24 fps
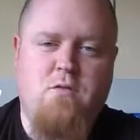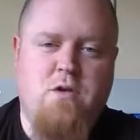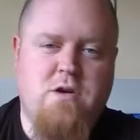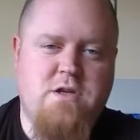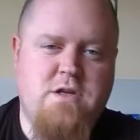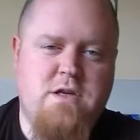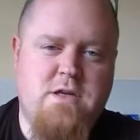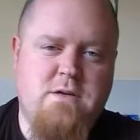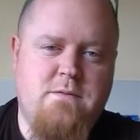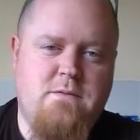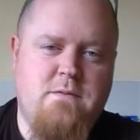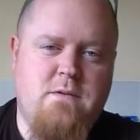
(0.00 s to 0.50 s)
for
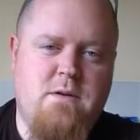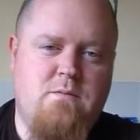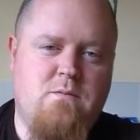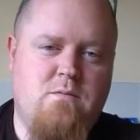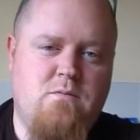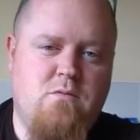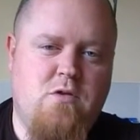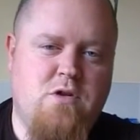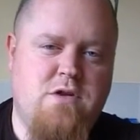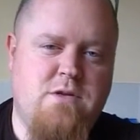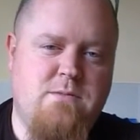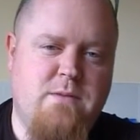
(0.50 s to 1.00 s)
watching
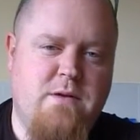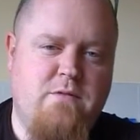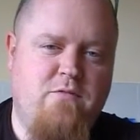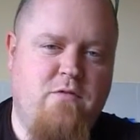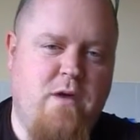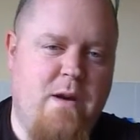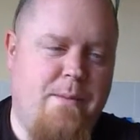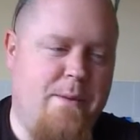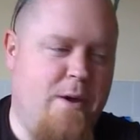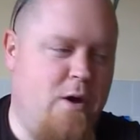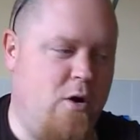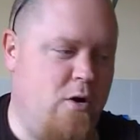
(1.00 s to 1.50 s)
me
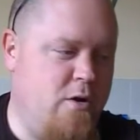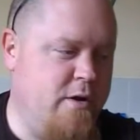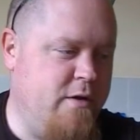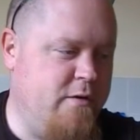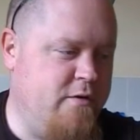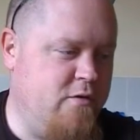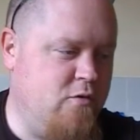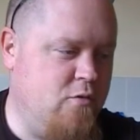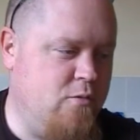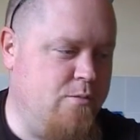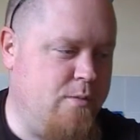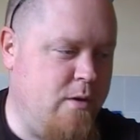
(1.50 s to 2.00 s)
rabbit on
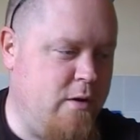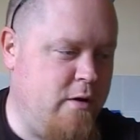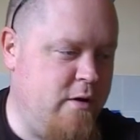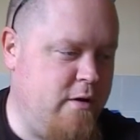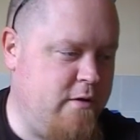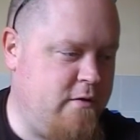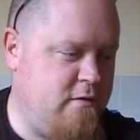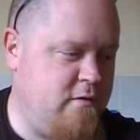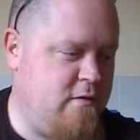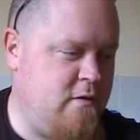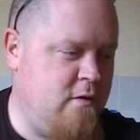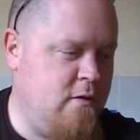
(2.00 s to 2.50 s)
and talk
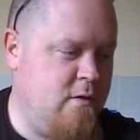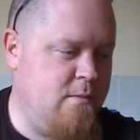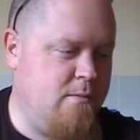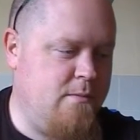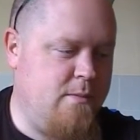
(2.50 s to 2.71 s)
bollocks.